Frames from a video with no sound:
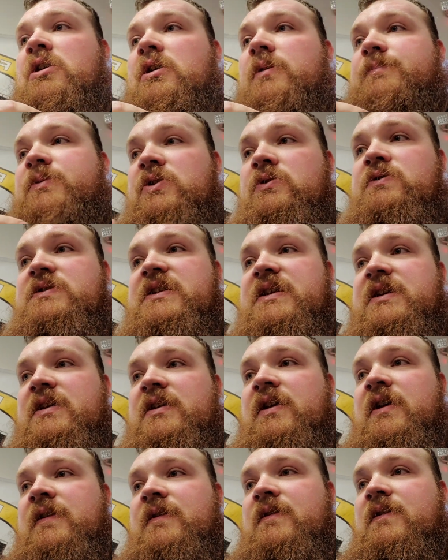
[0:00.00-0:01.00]
abusing
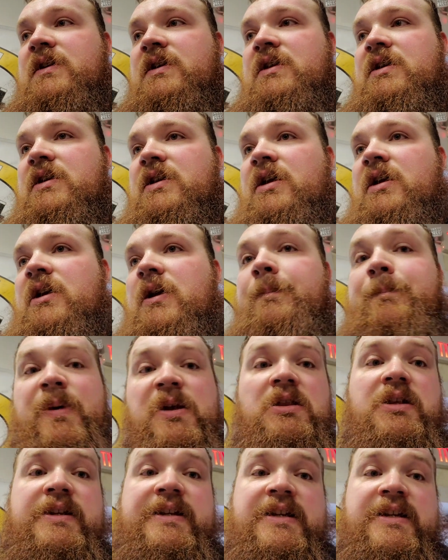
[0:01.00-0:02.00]
the
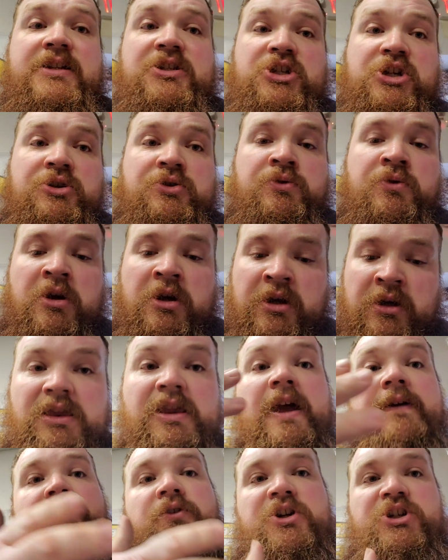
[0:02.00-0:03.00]
ability to
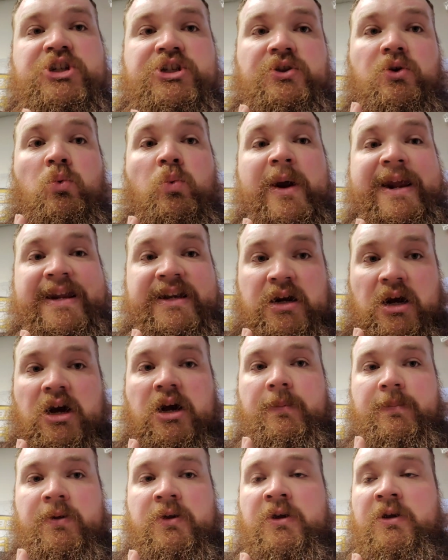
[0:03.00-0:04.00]
leverage the weight up.